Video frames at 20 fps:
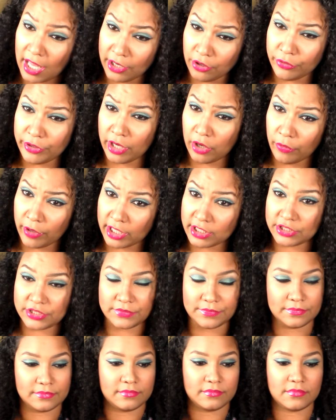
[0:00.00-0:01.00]
i know y'all
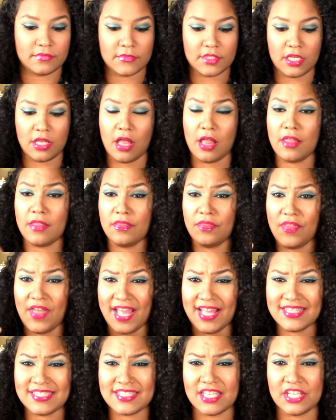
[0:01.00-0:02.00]
watching
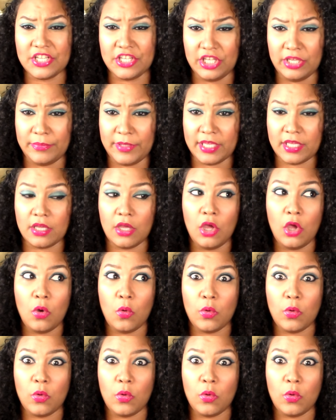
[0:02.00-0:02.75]
that's a gimmick